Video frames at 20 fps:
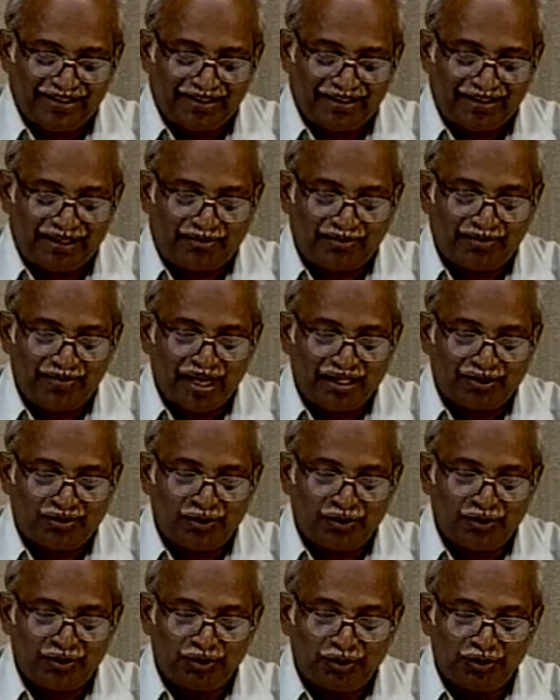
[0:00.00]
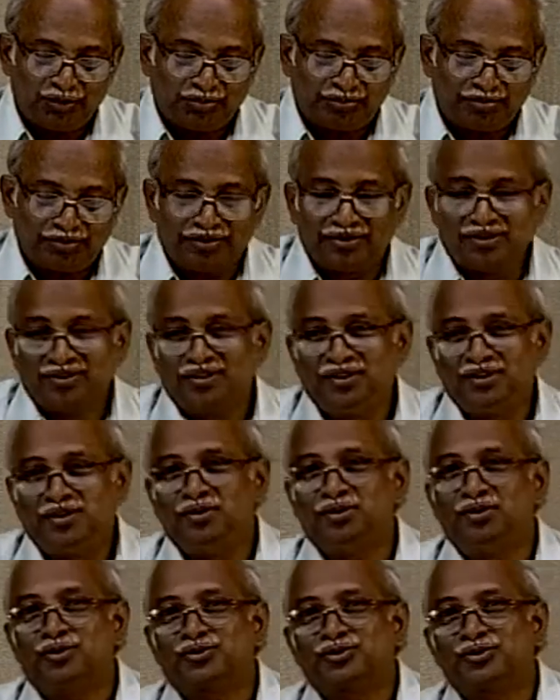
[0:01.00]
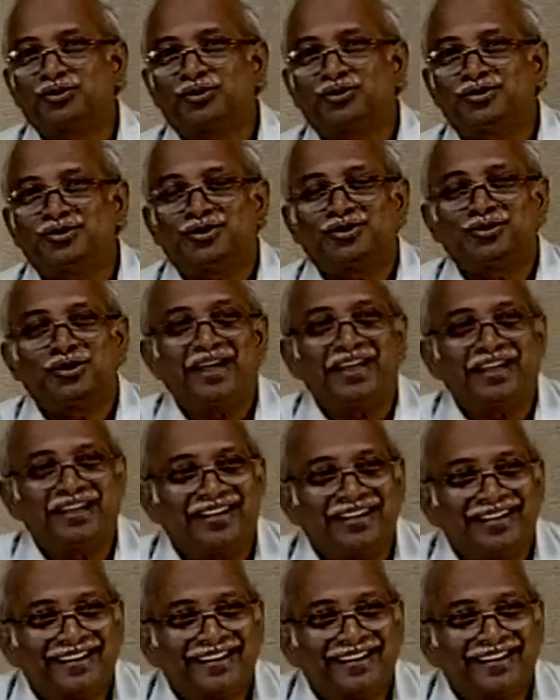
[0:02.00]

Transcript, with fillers: Come back to Europe. Europe shows the way.